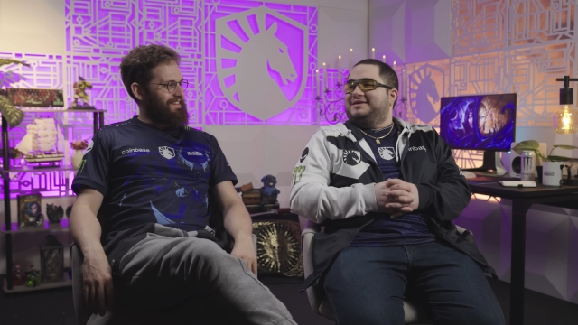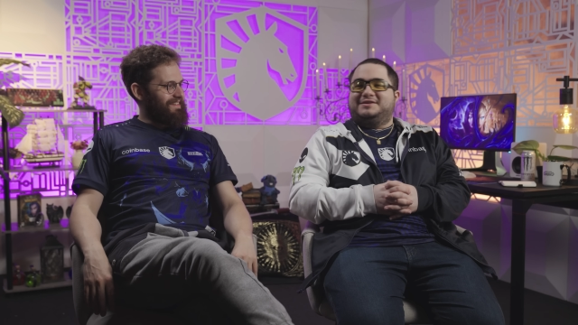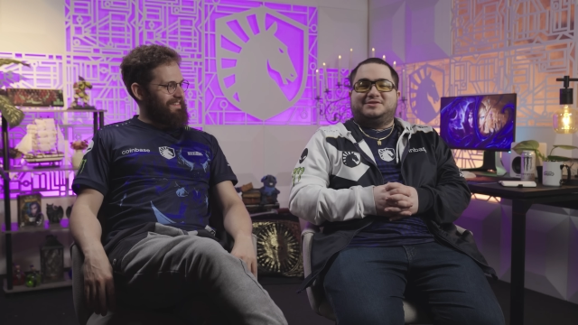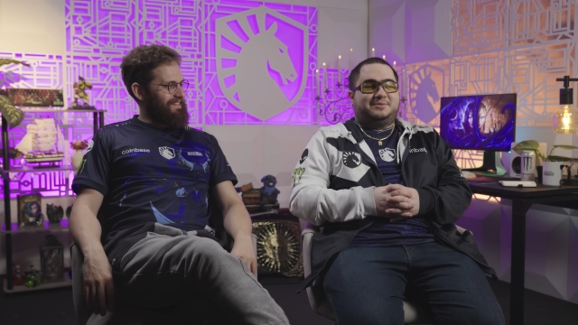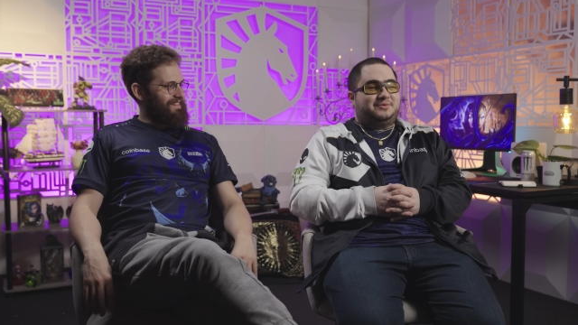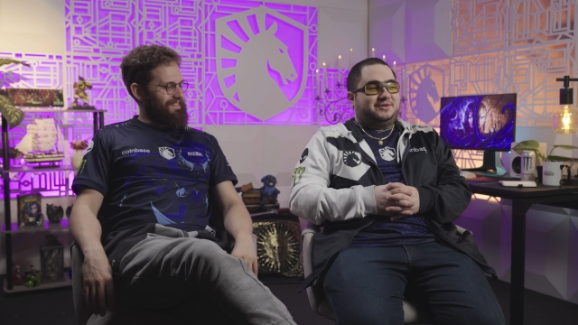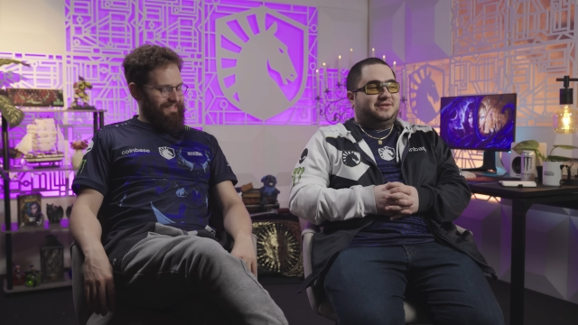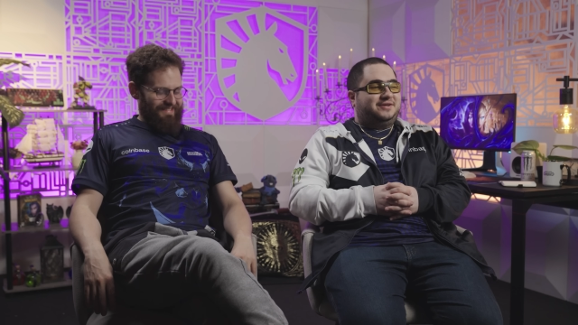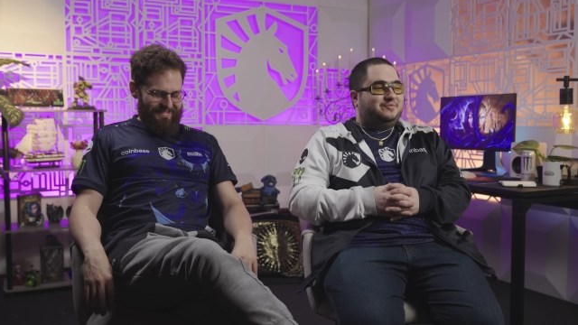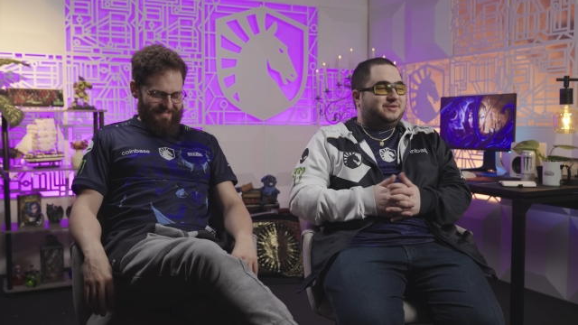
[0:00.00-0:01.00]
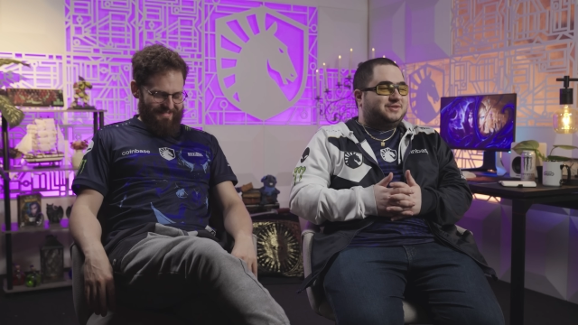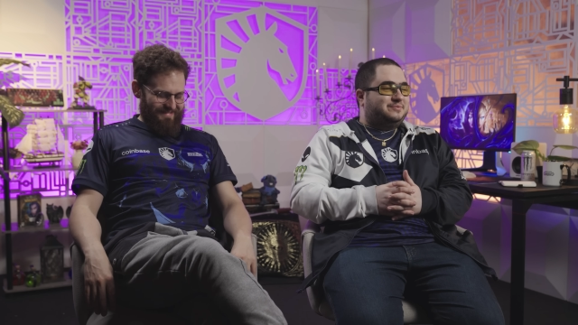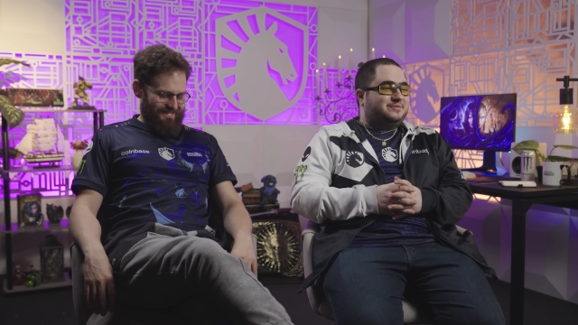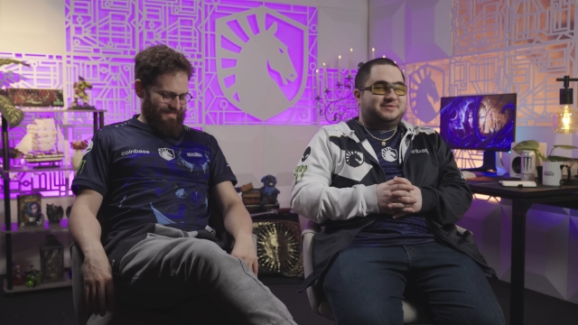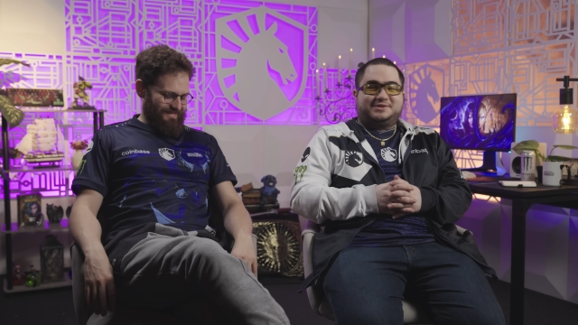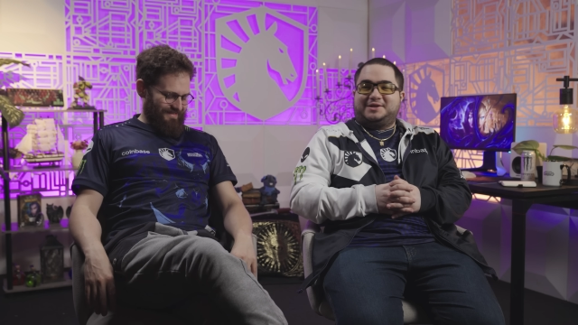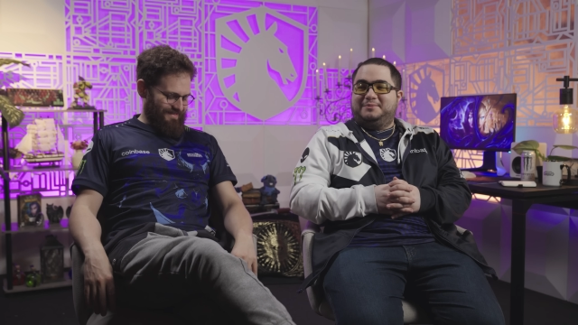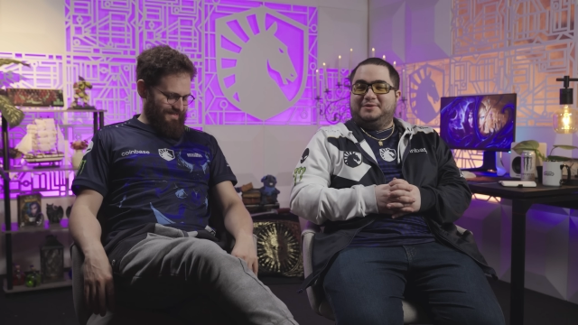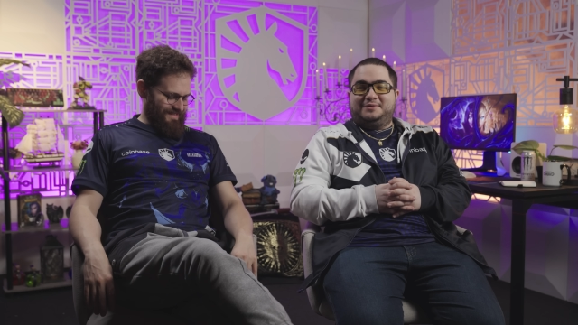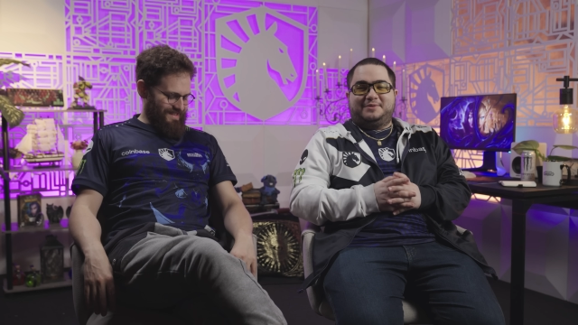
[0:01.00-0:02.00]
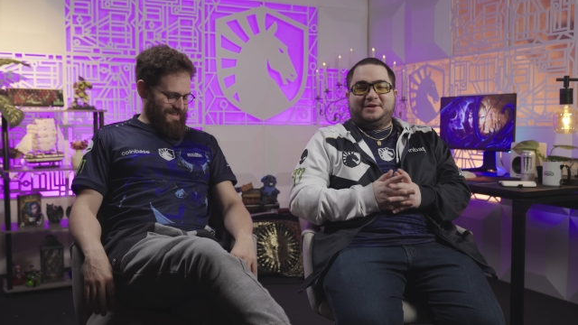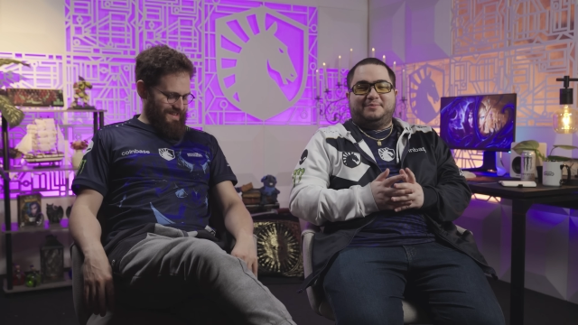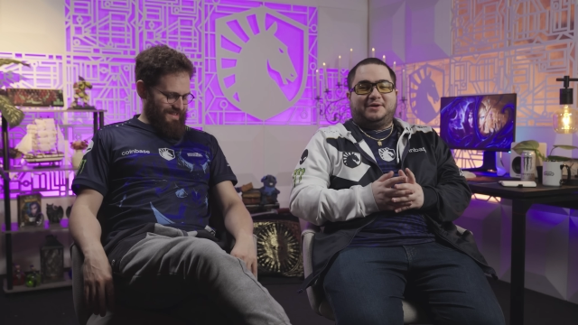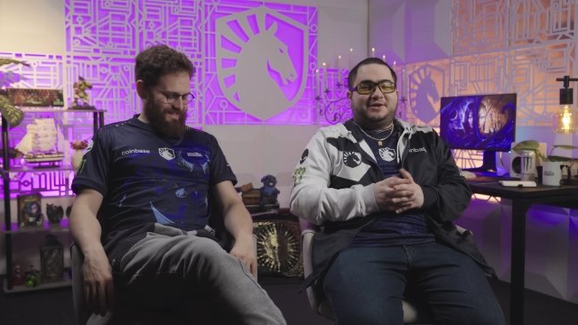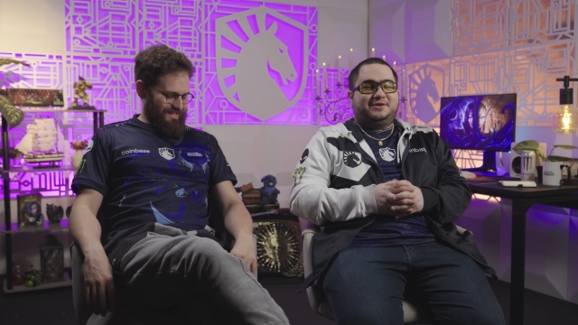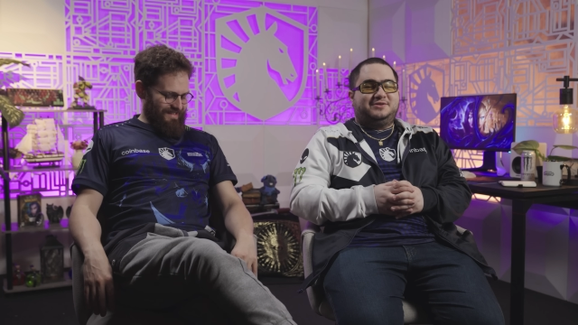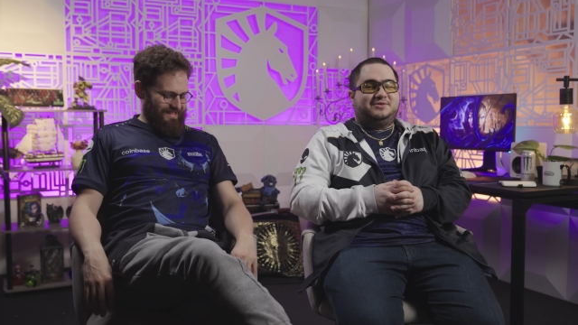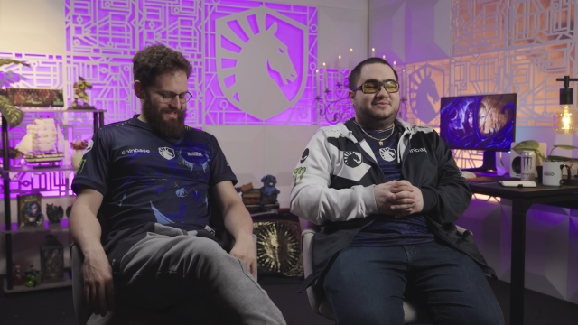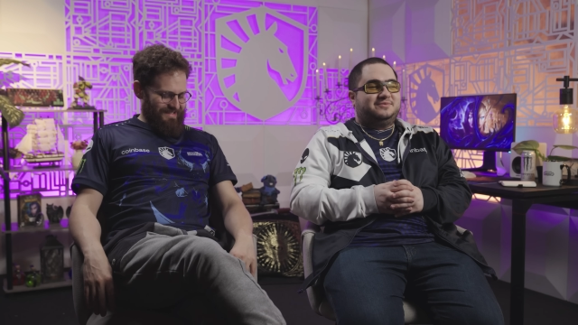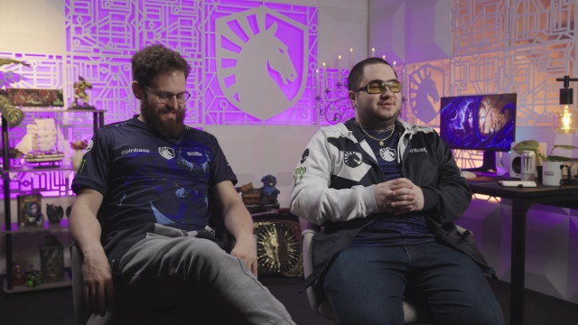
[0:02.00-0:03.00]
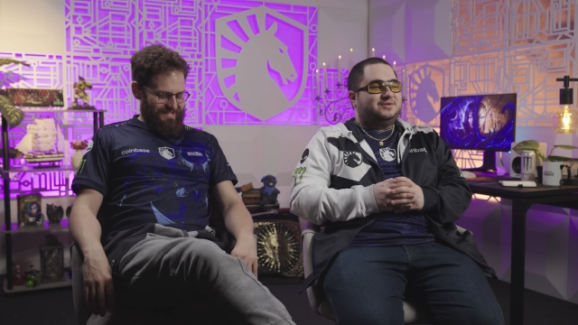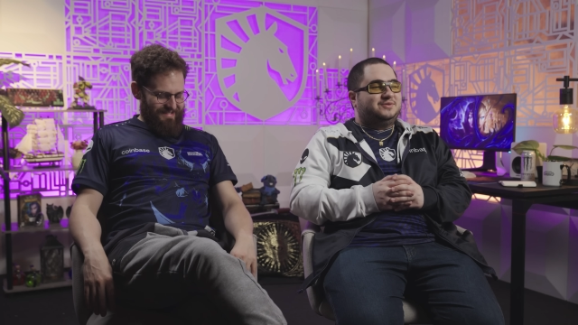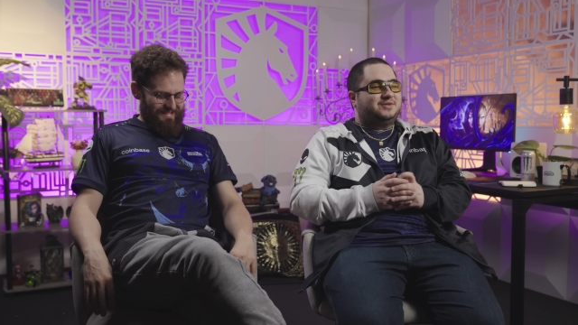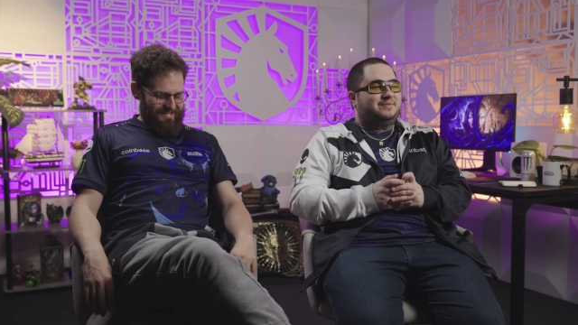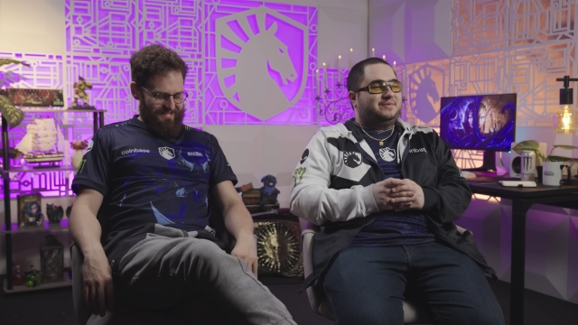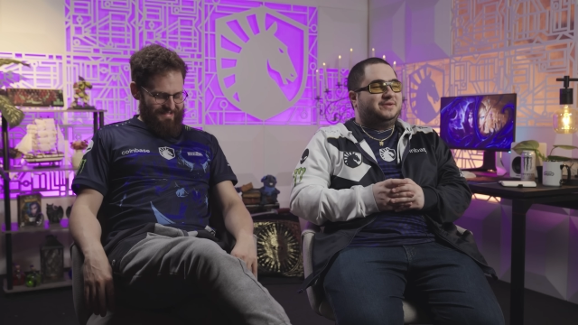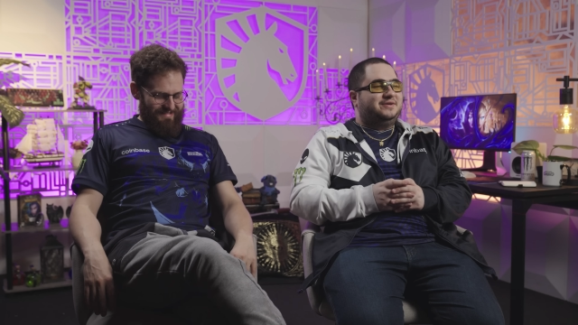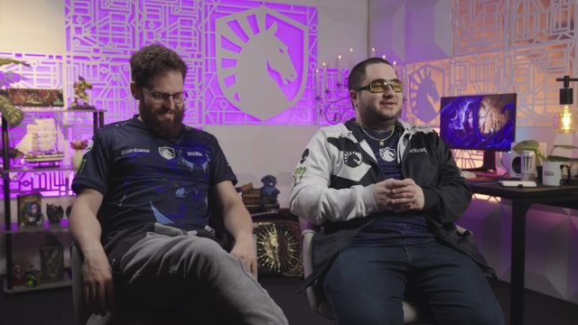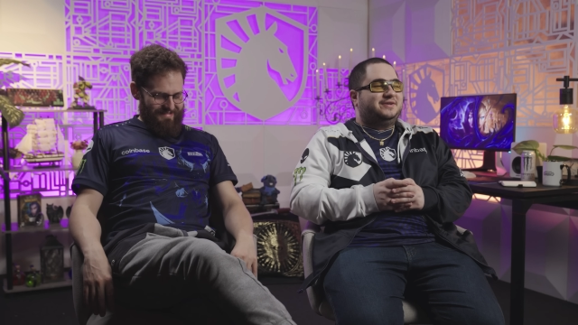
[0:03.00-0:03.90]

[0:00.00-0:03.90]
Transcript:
Speaker 1: Is someone gonna give me some assignment? Am I am I good to do something?"